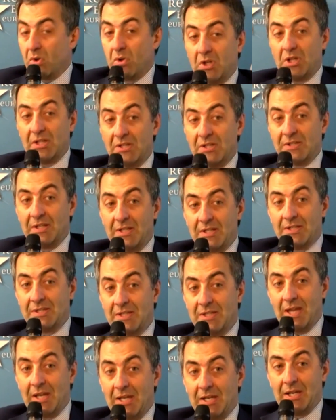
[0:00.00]

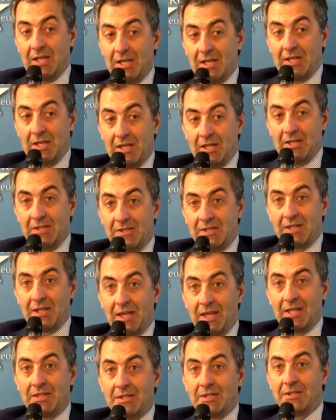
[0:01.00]
Kazakhstan is a
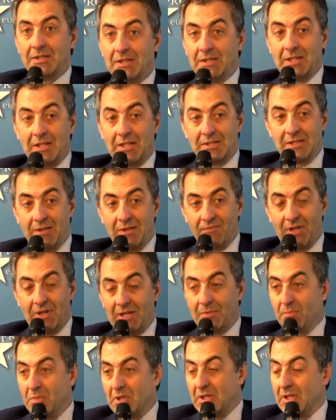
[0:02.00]
country that has a very
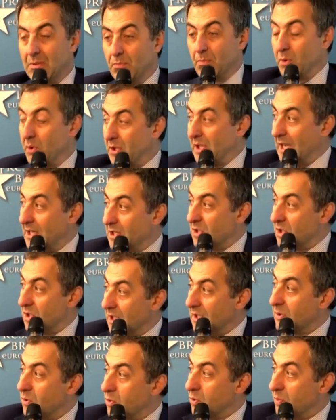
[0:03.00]
big
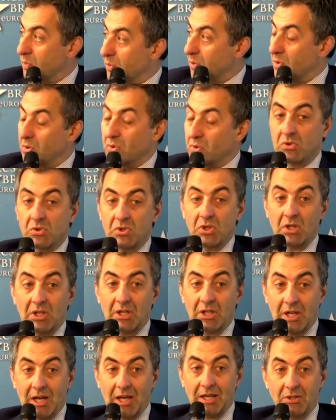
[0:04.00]
potential to produce
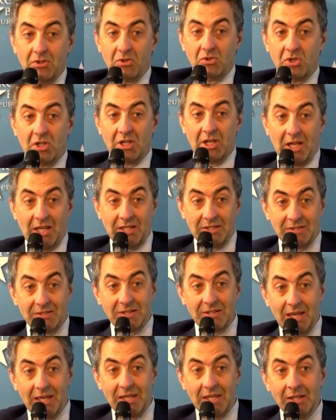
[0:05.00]
green hydrogen at
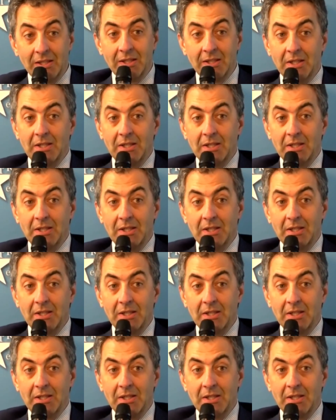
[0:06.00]
scale.